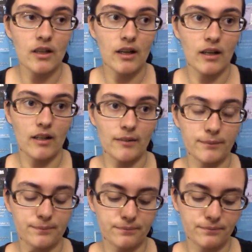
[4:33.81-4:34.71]

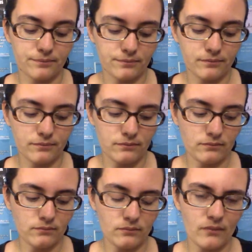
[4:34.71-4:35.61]

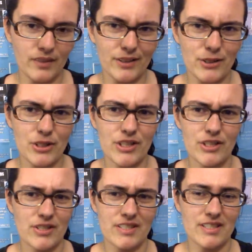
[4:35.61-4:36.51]
Because
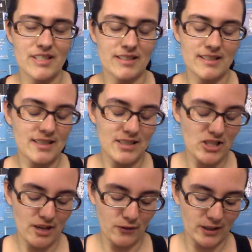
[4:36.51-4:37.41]
she
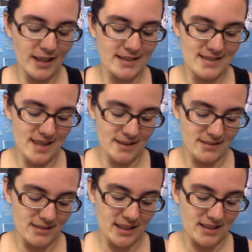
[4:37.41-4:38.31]
never liked
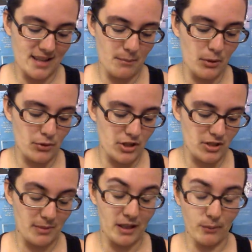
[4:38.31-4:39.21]
that motion to
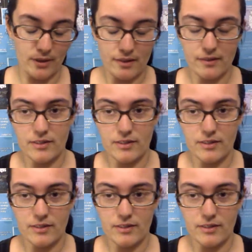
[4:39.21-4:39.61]
begin with,